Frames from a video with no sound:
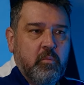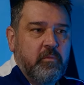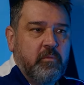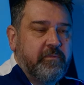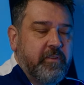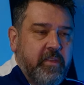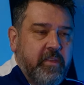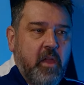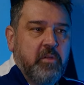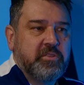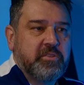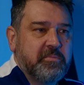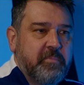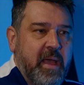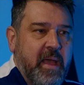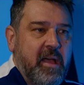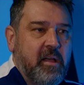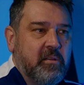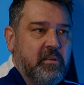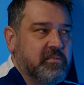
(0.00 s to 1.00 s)
for those
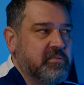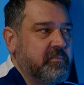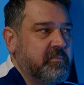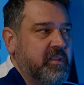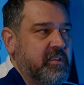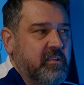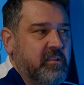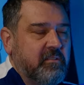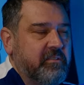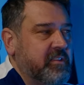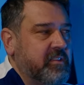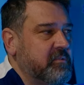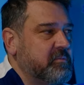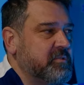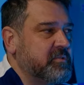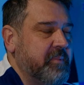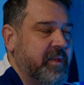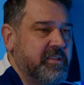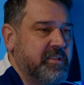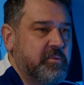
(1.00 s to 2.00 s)
spells, I mean, I think there
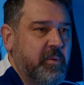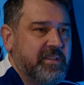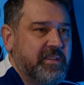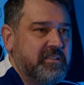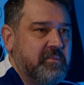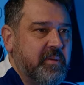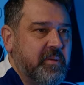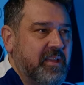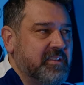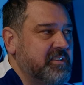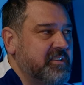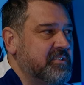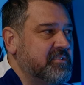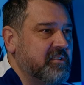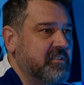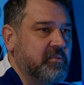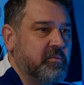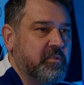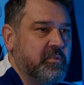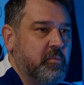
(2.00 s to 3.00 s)
was about 20 passes
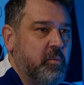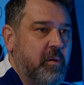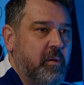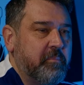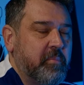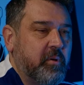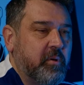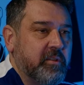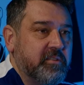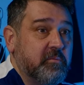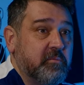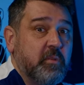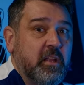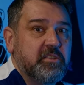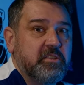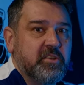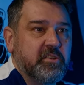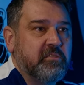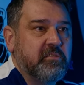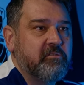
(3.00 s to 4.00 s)
at the one point
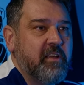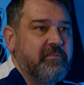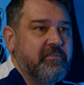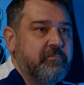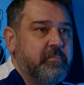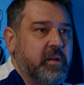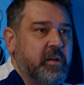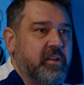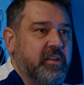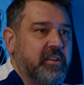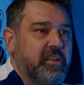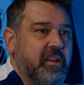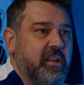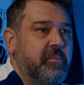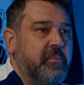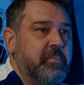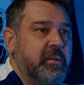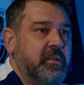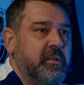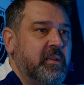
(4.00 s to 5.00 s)
until the ref buggered it up.